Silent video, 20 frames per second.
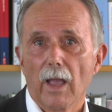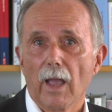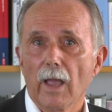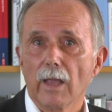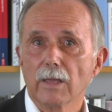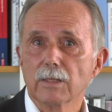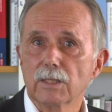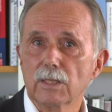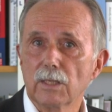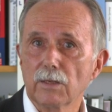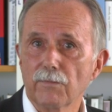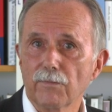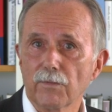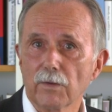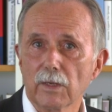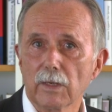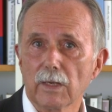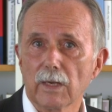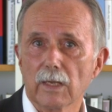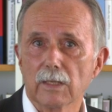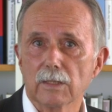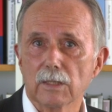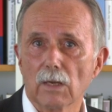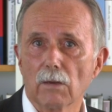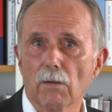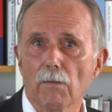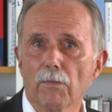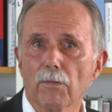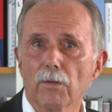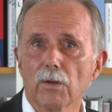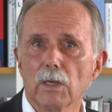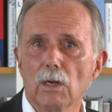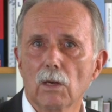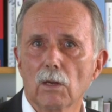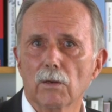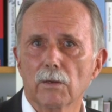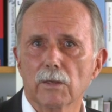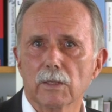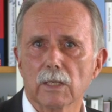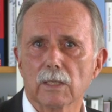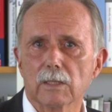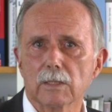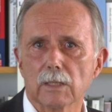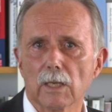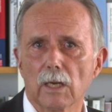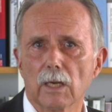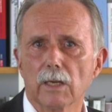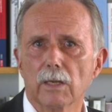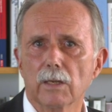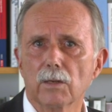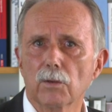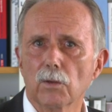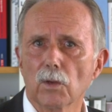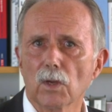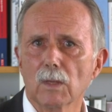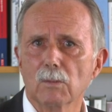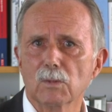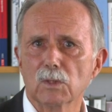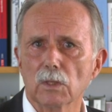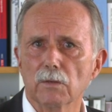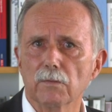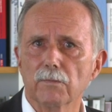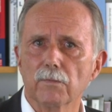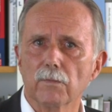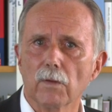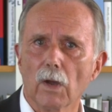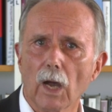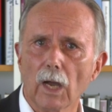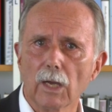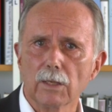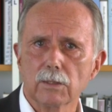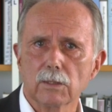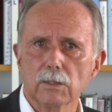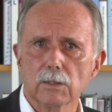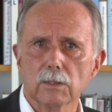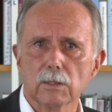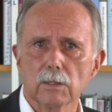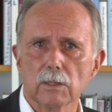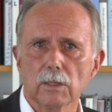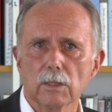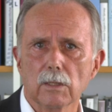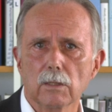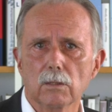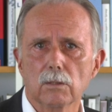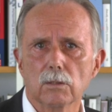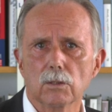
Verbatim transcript: As different as our three laureates are in terms of artistry,